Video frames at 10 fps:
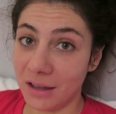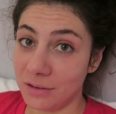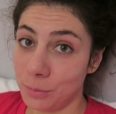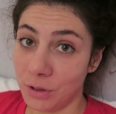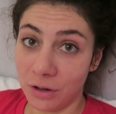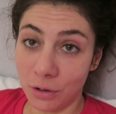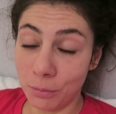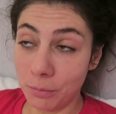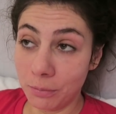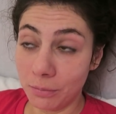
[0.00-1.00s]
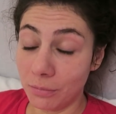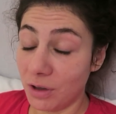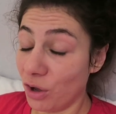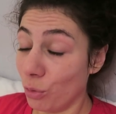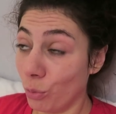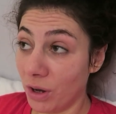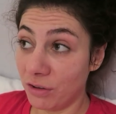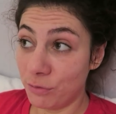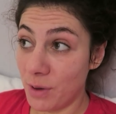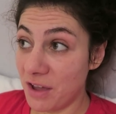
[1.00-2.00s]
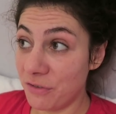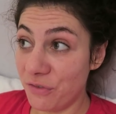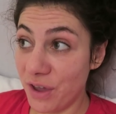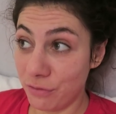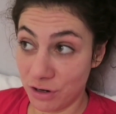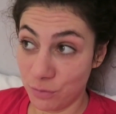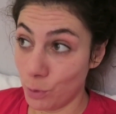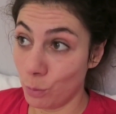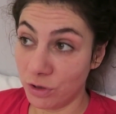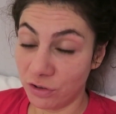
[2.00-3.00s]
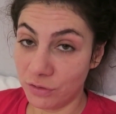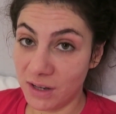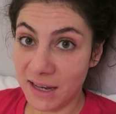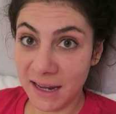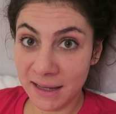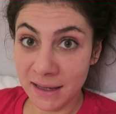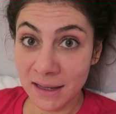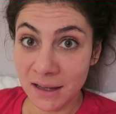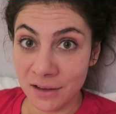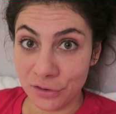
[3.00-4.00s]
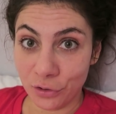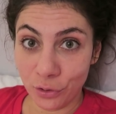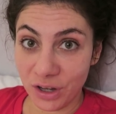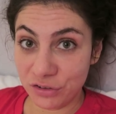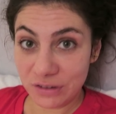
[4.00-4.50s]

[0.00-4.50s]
has become one of my favorite moments of the day. So I